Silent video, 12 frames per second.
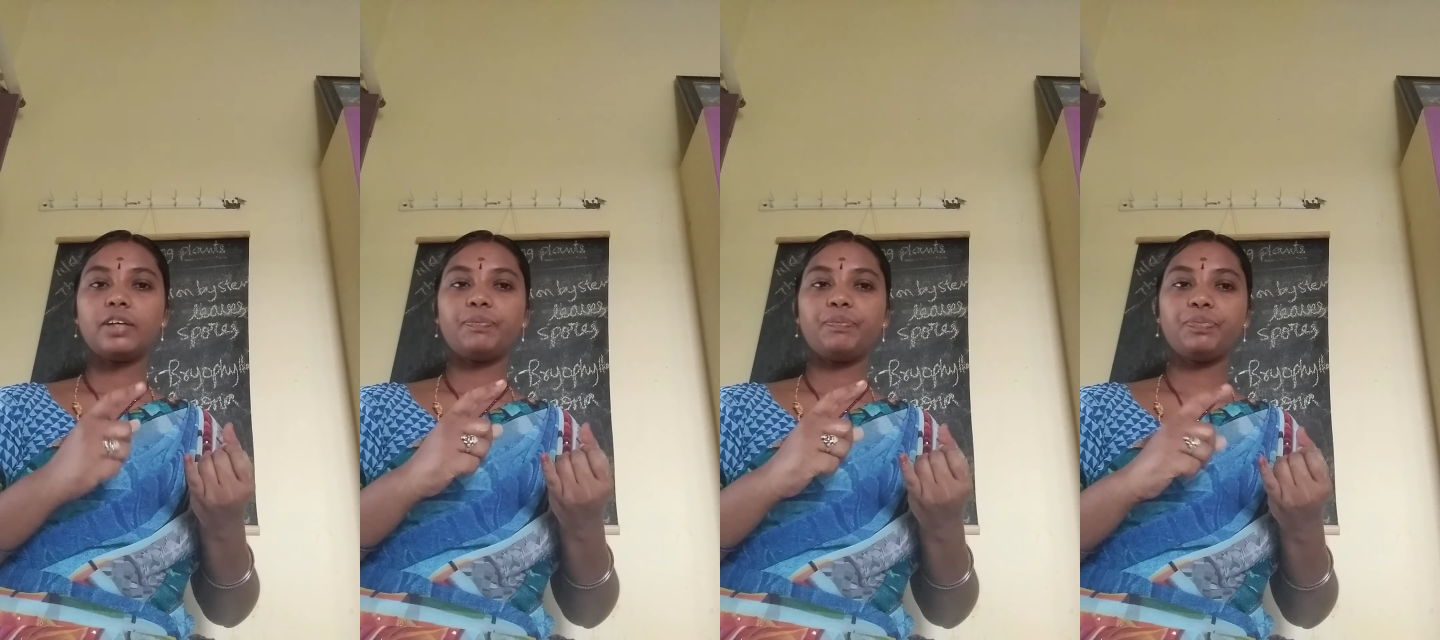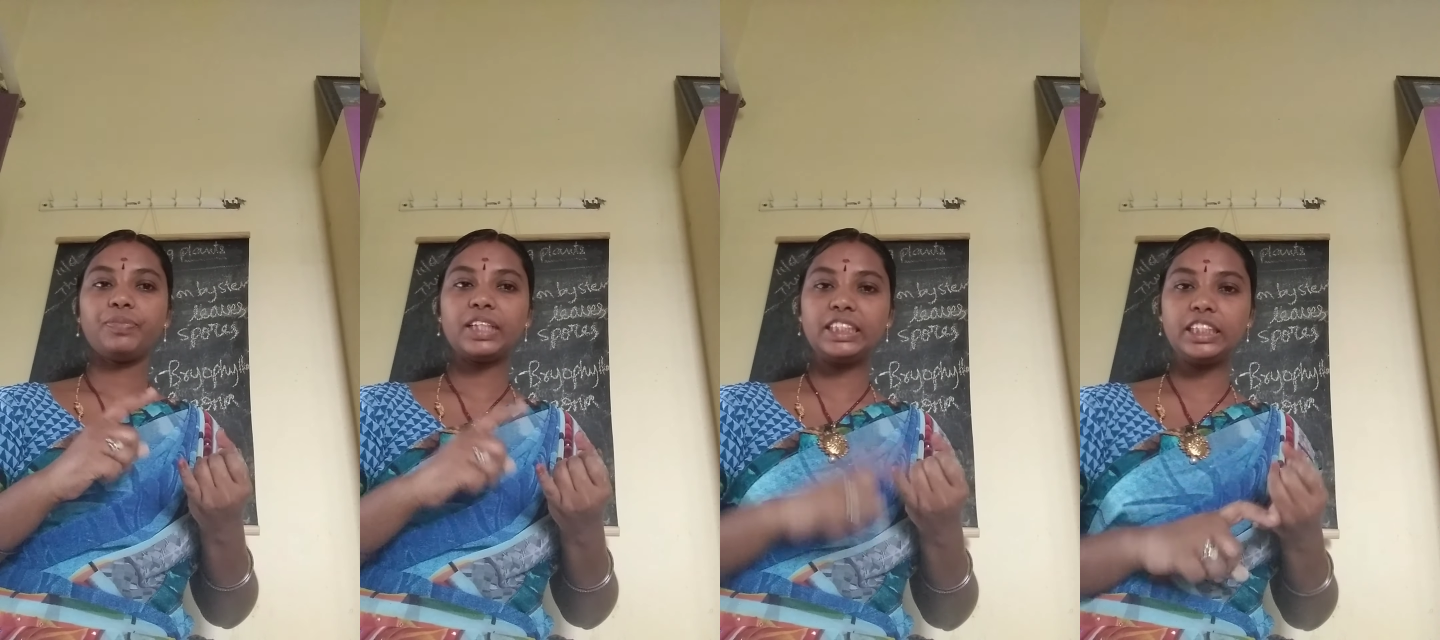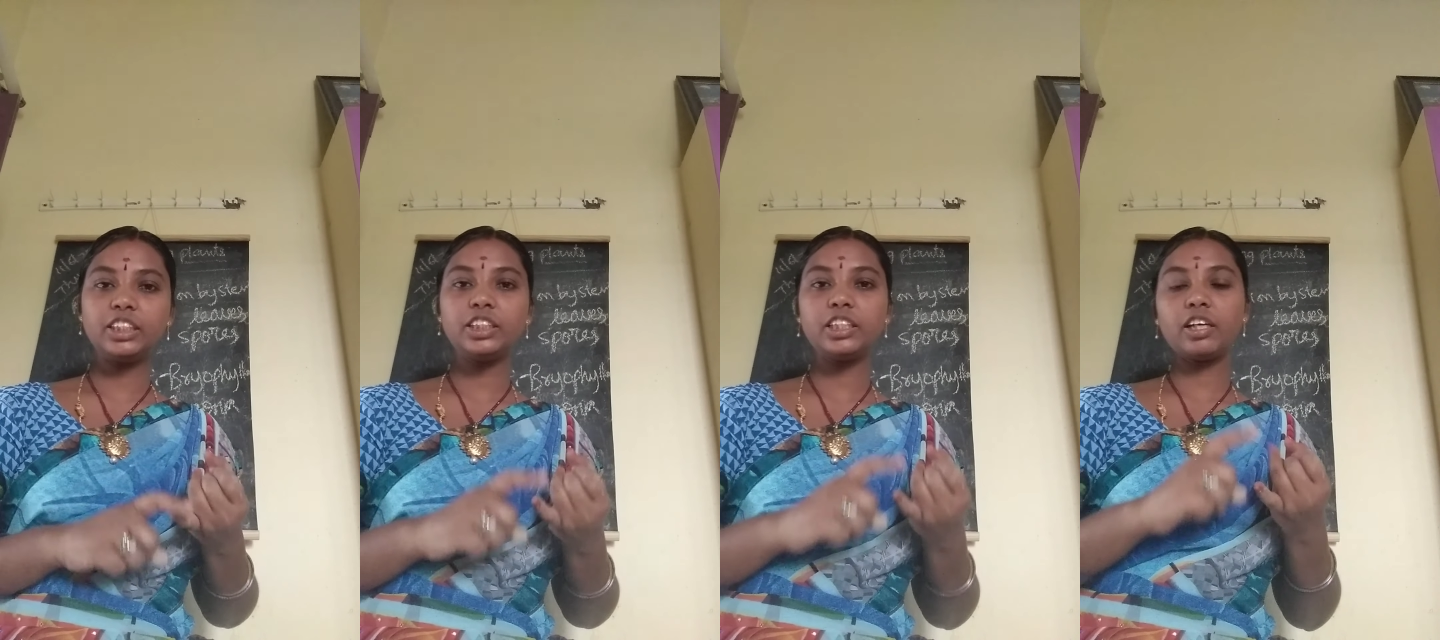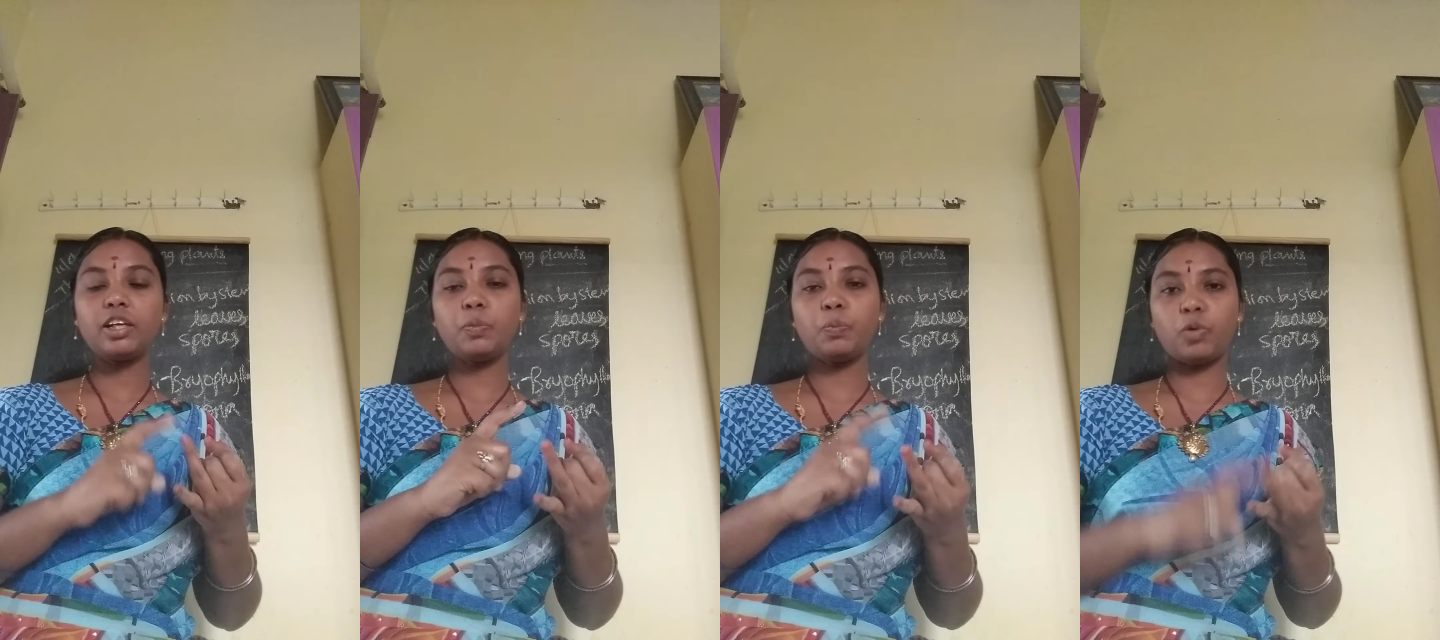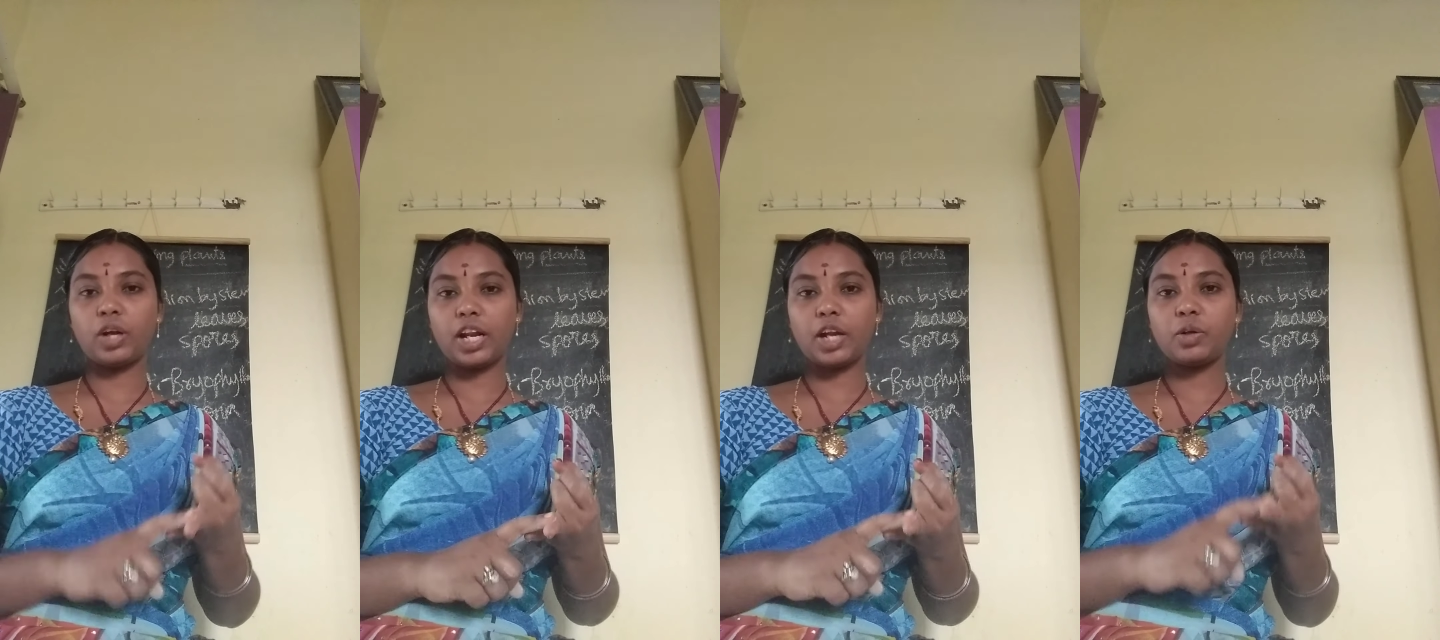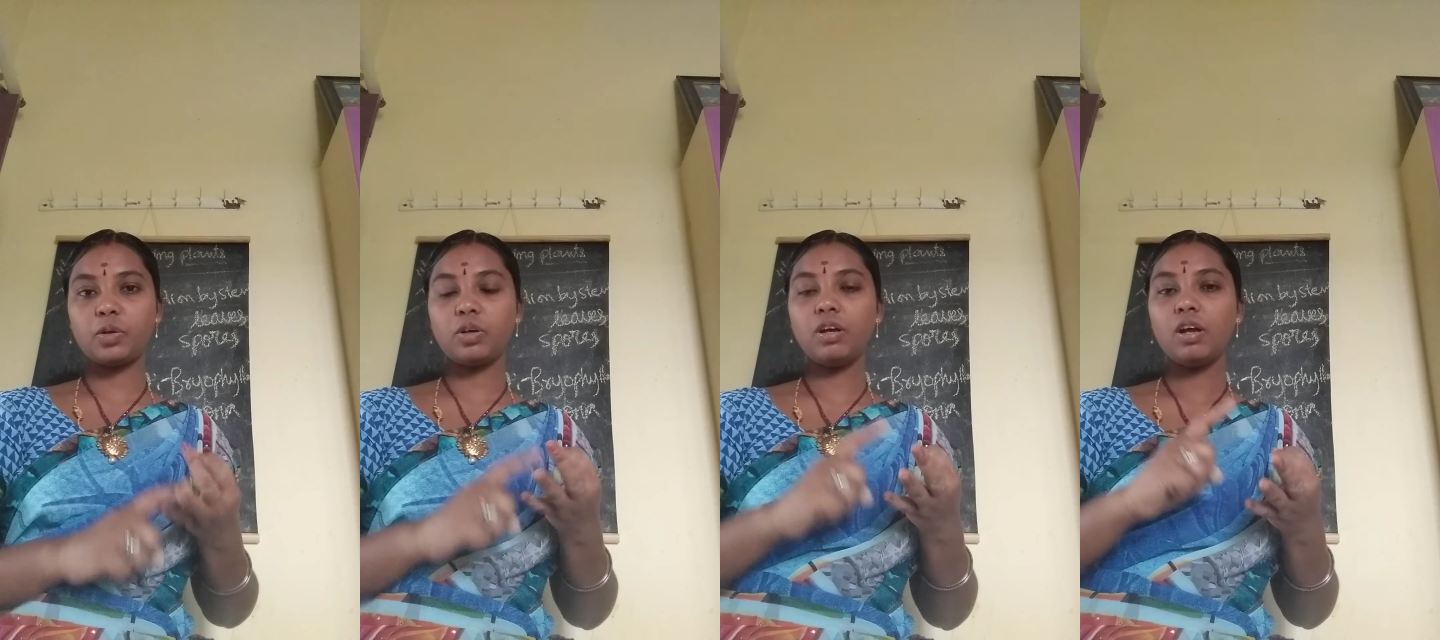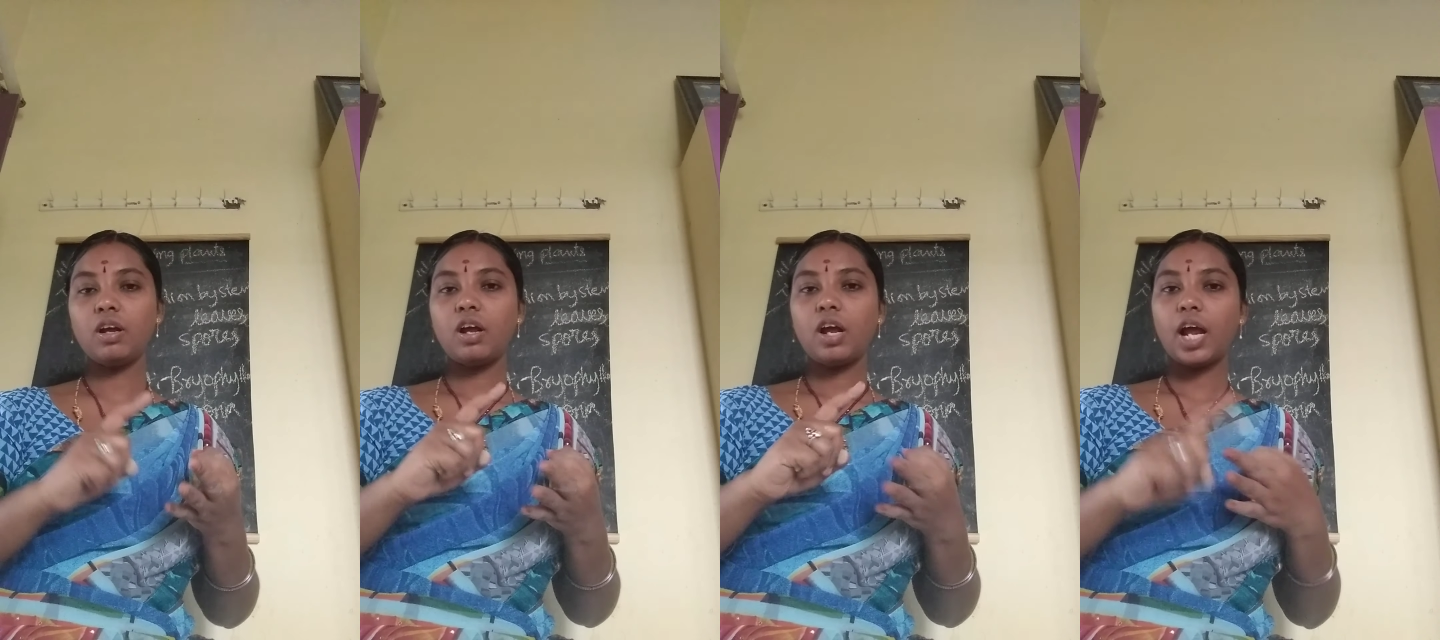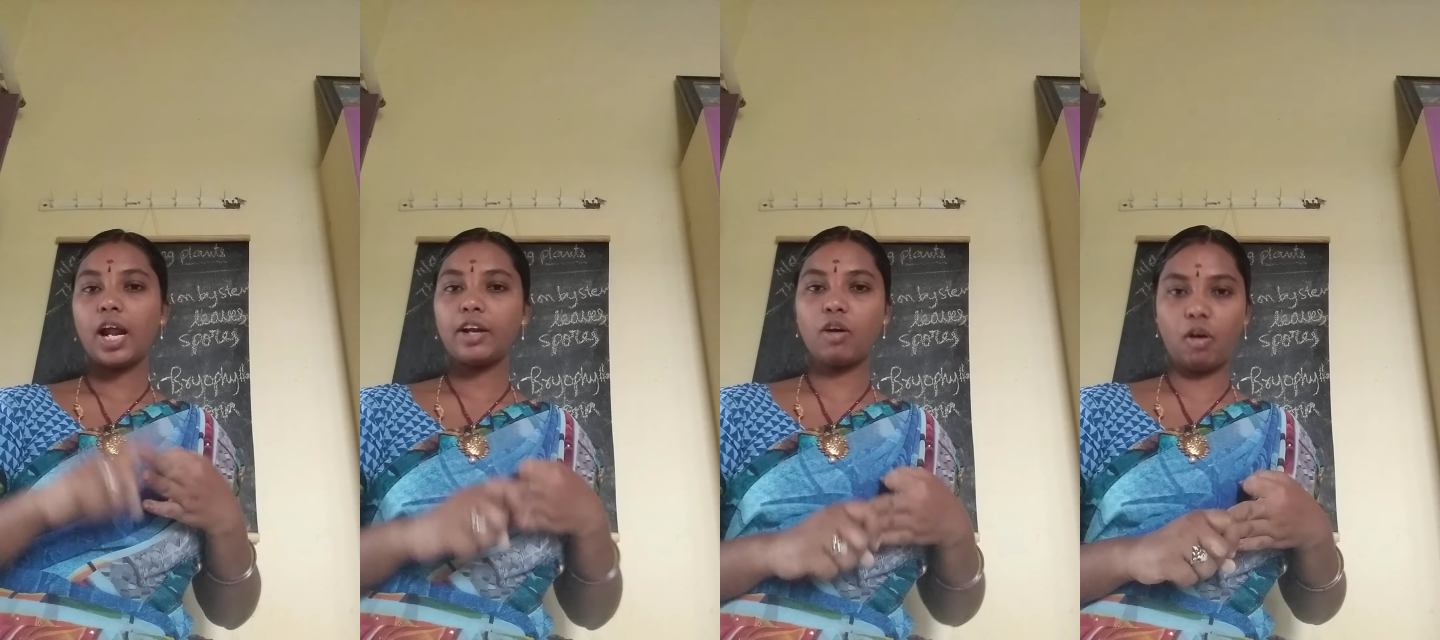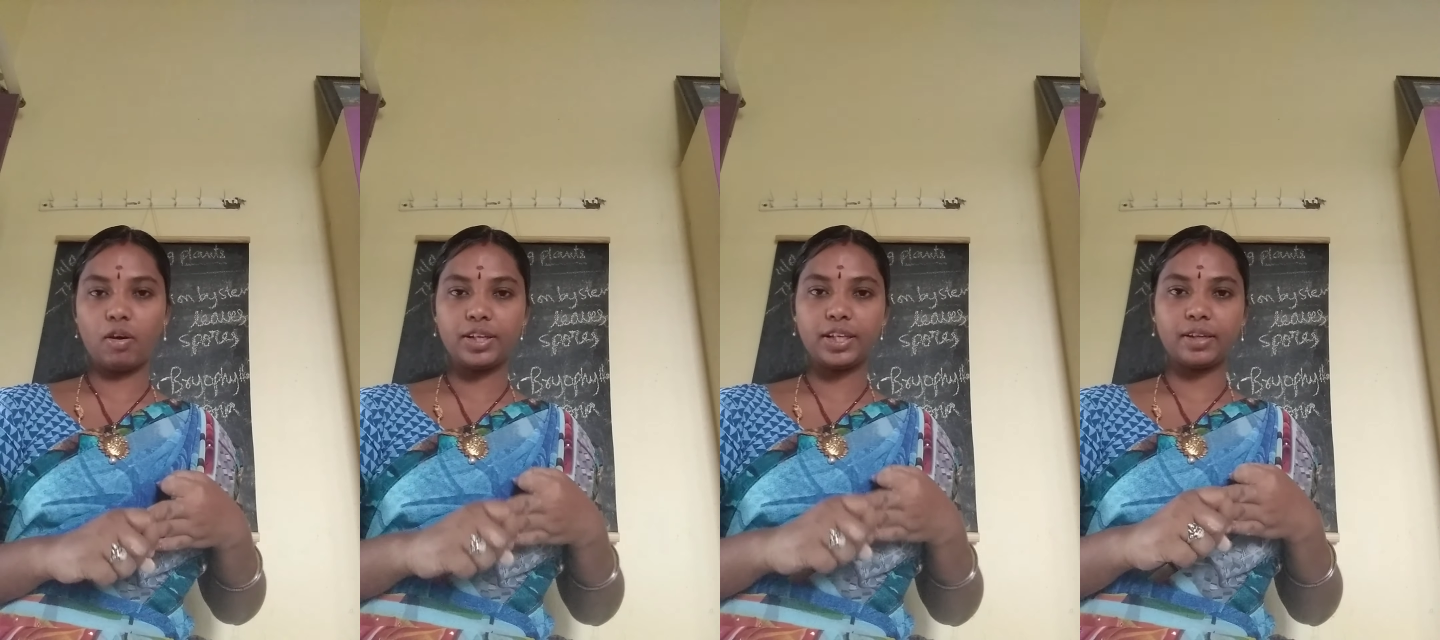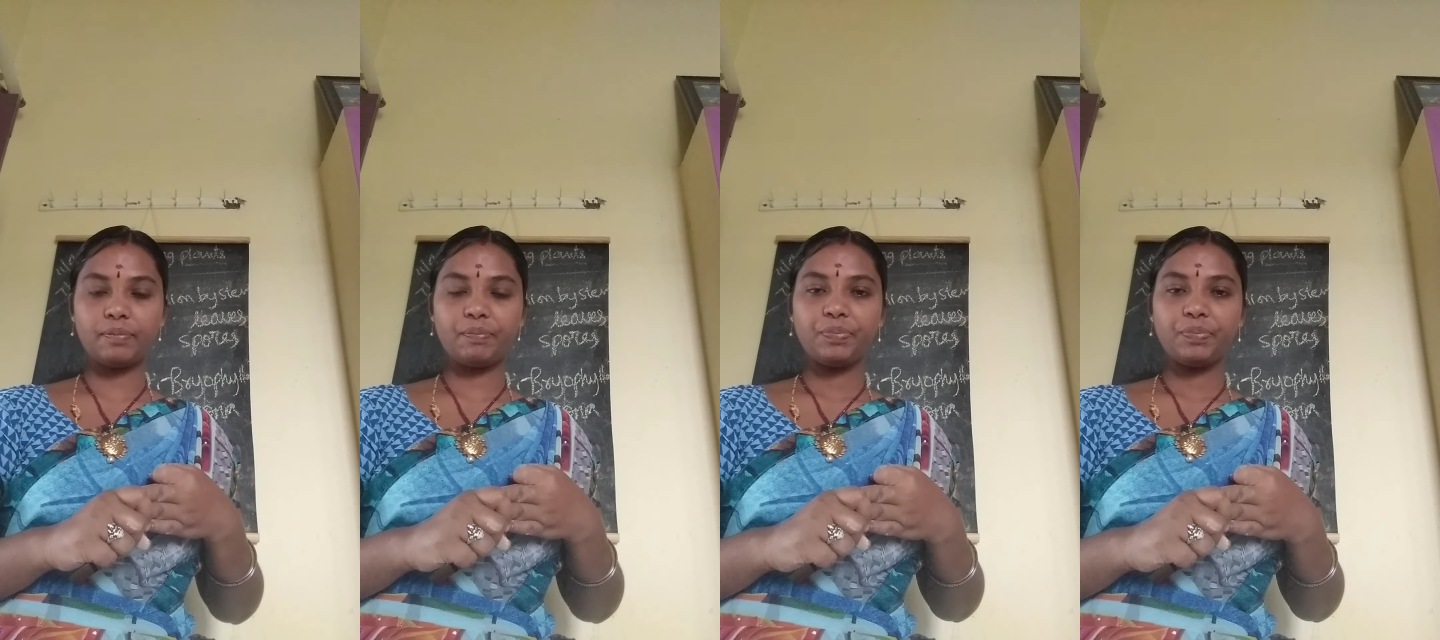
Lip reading: Ginger, potato and onion.